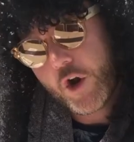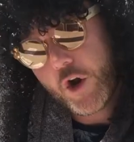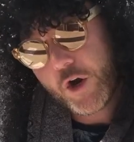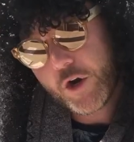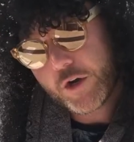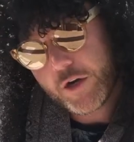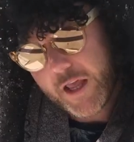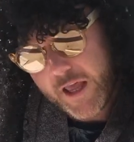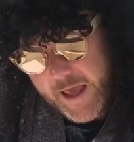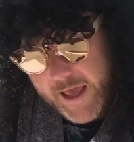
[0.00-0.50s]

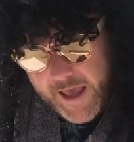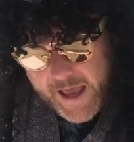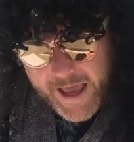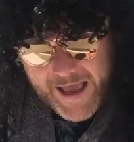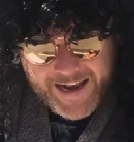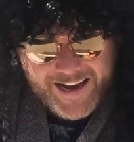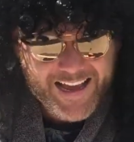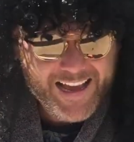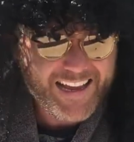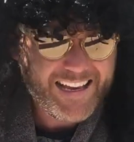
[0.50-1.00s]
art,
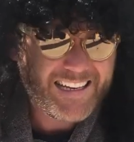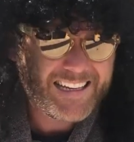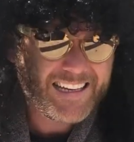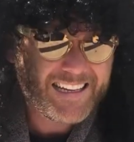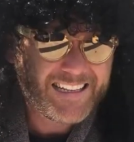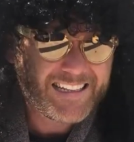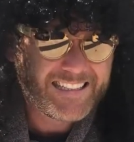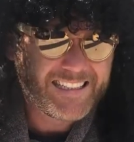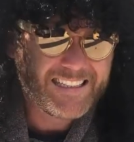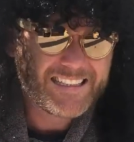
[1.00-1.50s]
and I
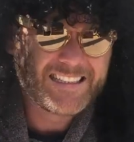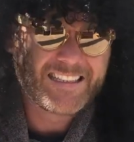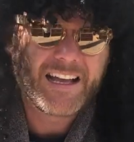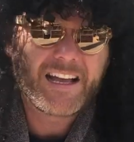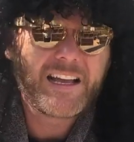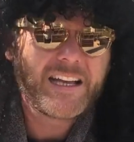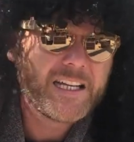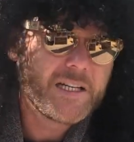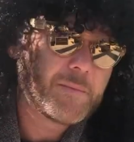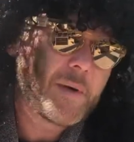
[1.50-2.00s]

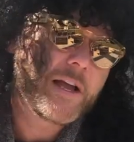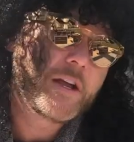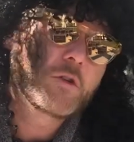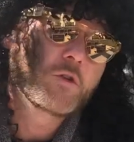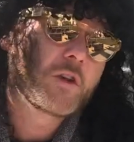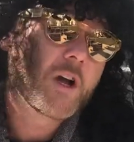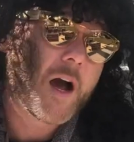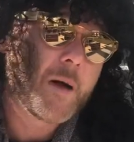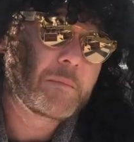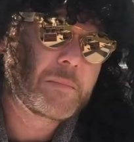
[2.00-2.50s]
designed my
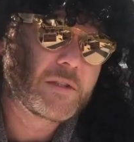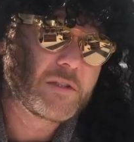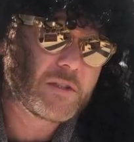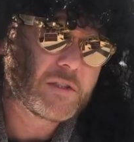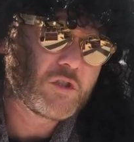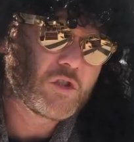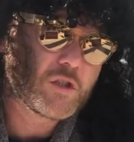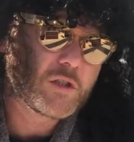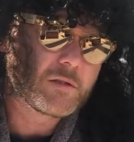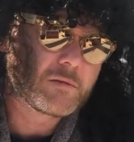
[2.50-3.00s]
own
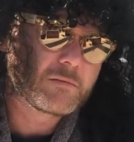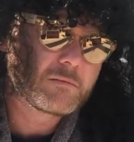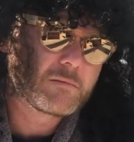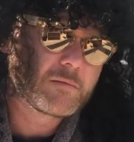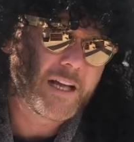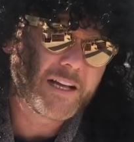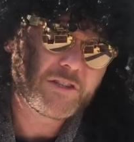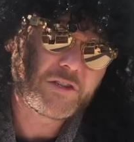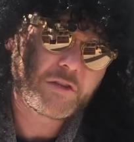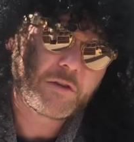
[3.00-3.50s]
composition.
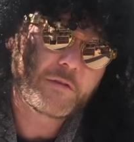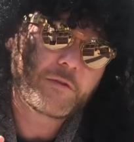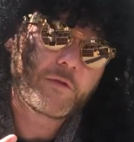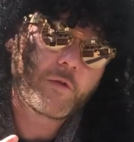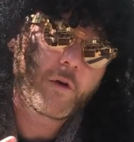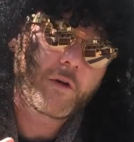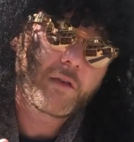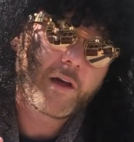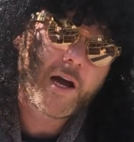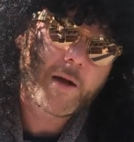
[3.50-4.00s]
That's your
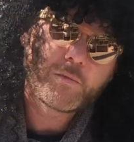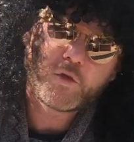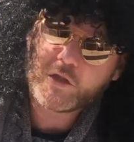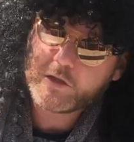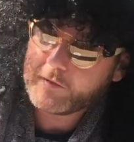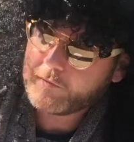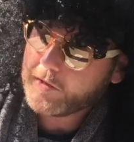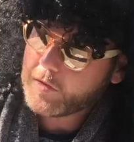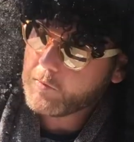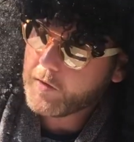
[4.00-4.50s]
fourth option.
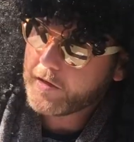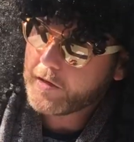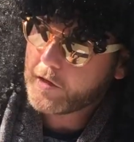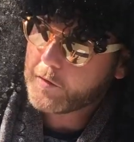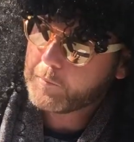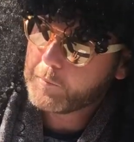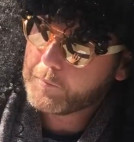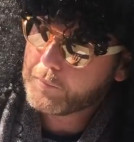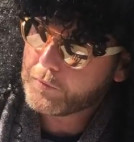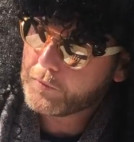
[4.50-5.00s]
If you want to
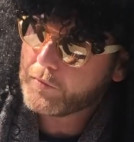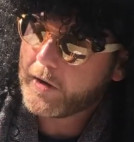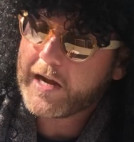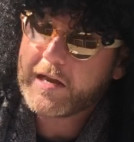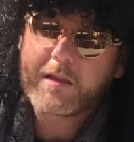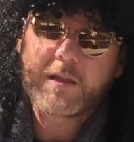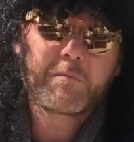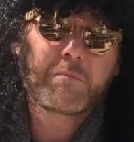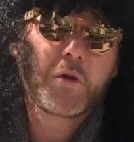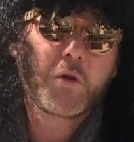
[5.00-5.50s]

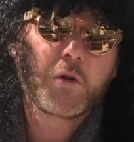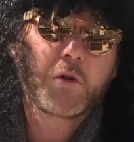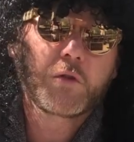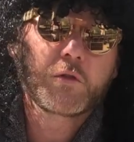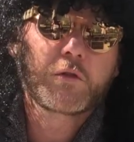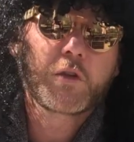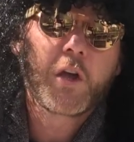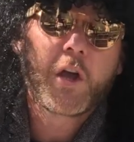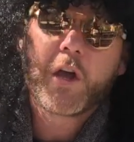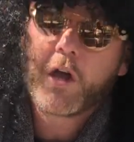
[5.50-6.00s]
break the
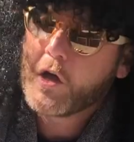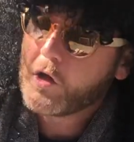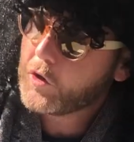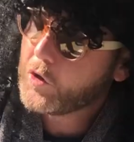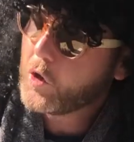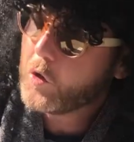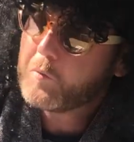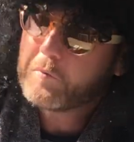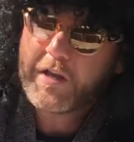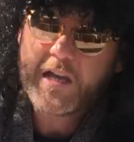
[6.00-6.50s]
mold,
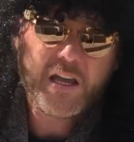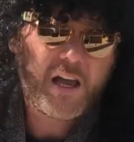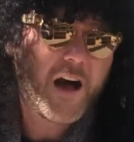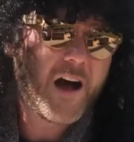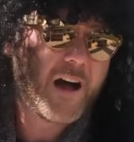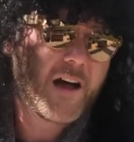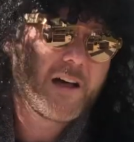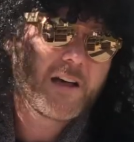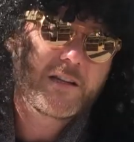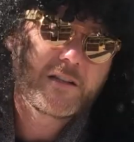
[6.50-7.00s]
go
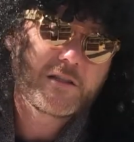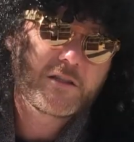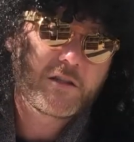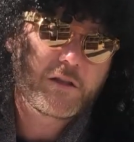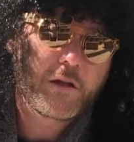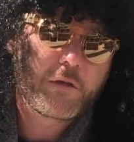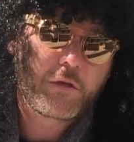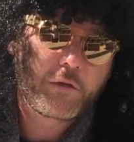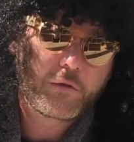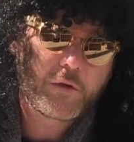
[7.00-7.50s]
beyond
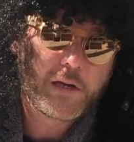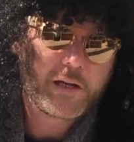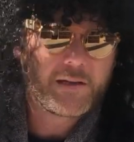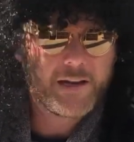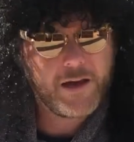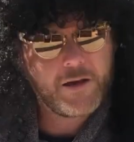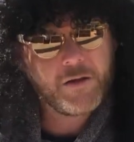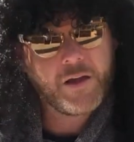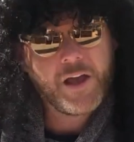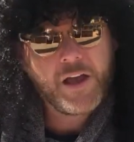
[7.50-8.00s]
the three.
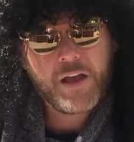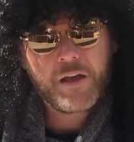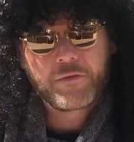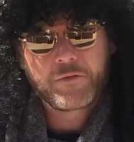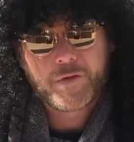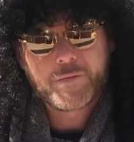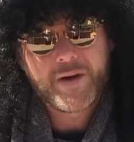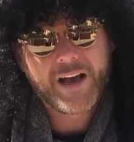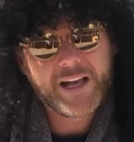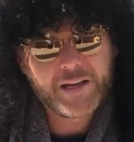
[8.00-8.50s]
Now,
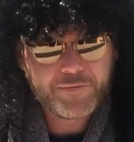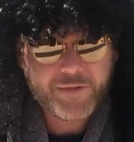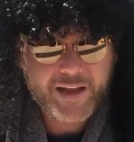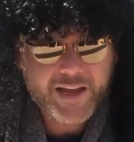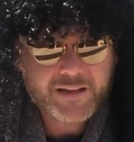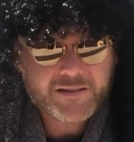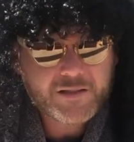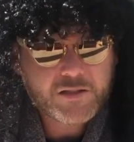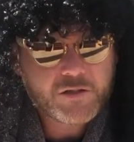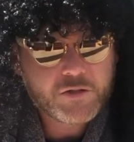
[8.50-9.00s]
for my
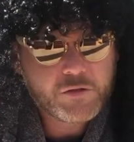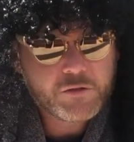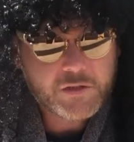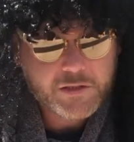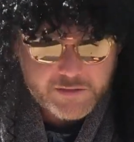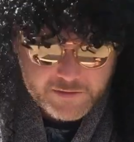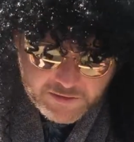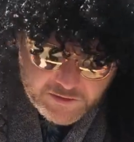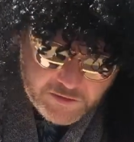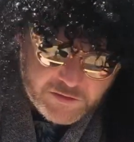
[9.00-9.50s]
advanced
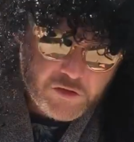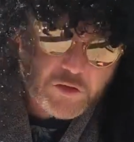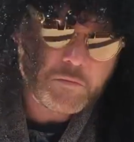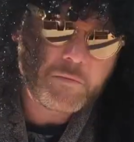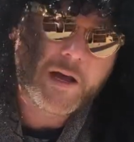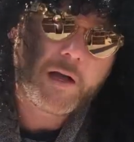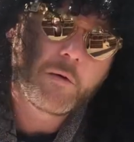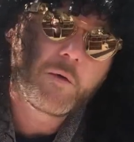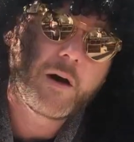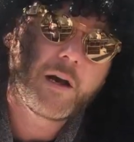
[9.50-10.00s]
students, you
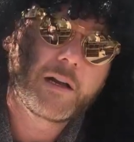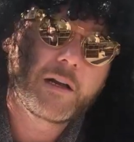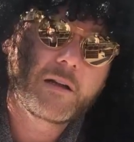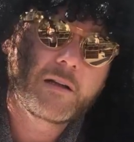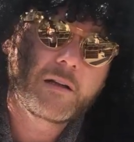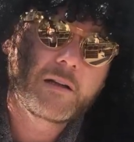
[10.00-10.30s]
might want to